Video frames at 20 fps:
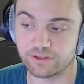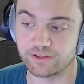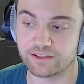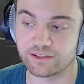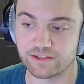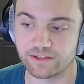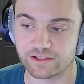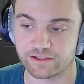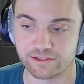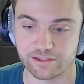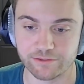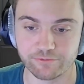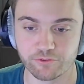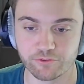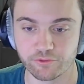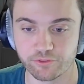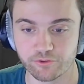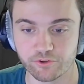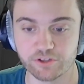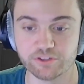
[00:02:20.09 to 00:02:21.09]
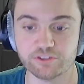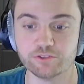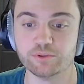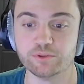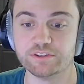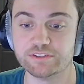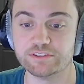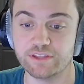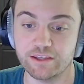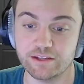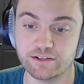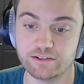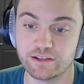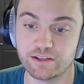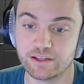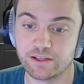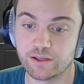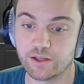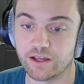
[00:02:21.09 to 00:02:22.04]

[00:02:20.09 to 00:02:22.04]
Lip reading: and they can leave their 32 ETH staked,